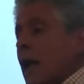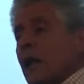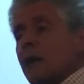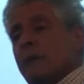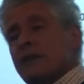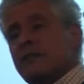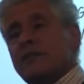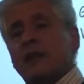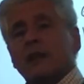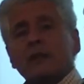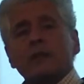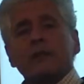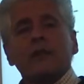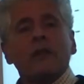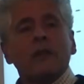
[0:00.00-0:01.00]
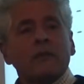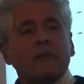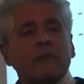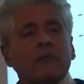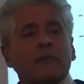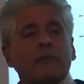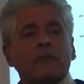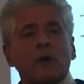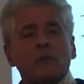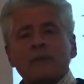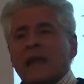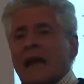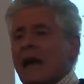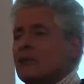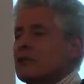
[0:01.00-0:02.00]
and I must tell you this
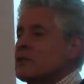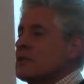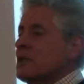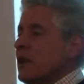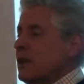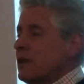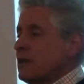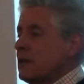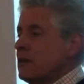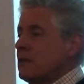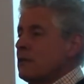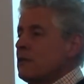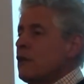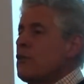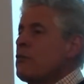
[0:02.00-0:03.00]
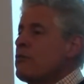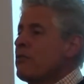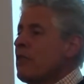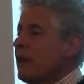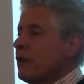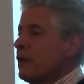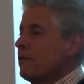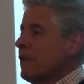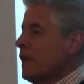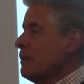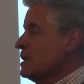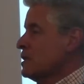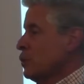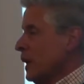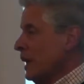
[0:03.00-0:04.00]
from the outset: don't think of
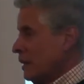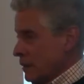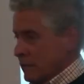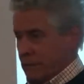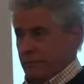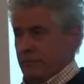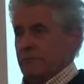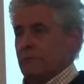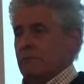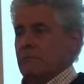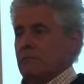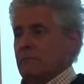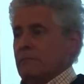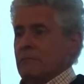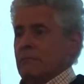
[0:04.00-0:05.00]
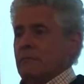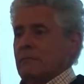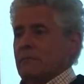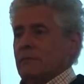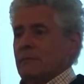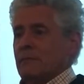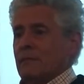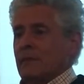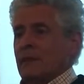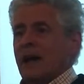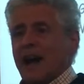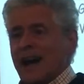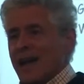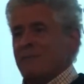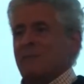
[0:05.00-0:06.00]
them as wicked.
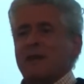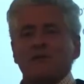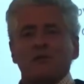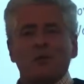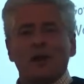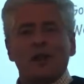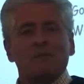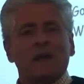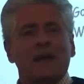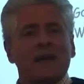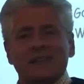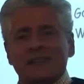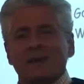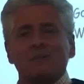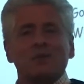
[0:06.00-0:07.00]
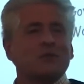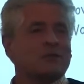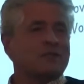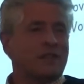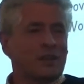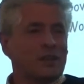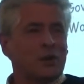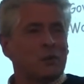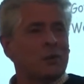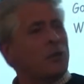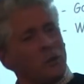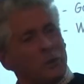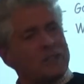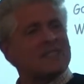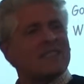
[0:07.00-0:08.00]
IMF, World Bank, WTO. We
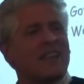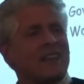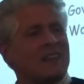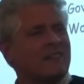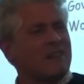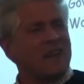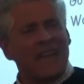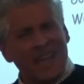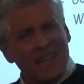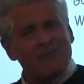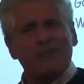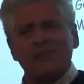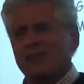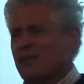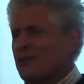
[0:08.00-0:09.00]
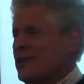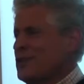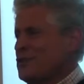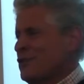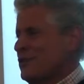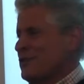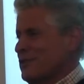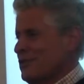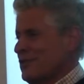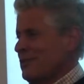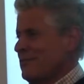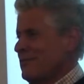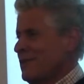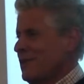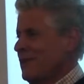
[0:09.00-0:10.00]
always think evil creatures.
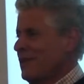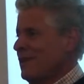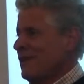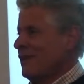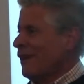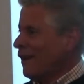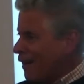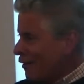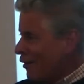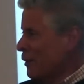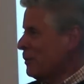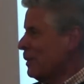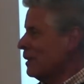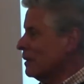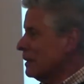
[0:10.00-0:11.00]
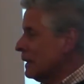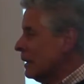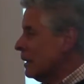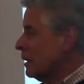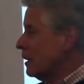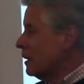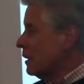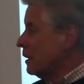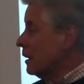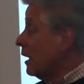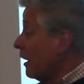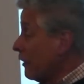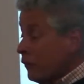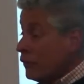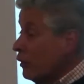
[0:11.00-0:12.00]
Horrible.
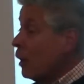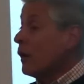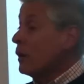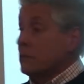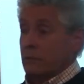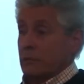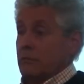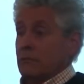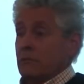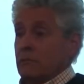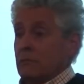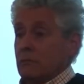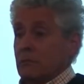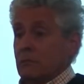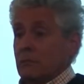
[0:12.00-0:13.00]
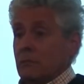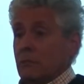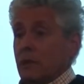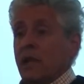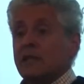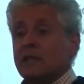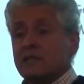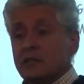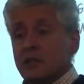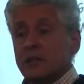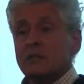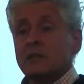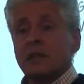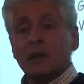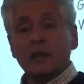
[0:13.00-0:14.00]
It's not. It's
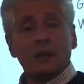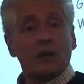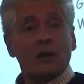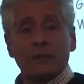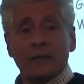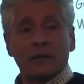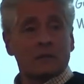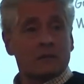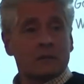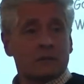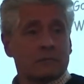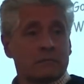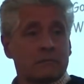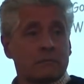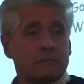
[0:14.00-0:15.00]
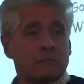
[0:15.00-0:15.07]
just economics.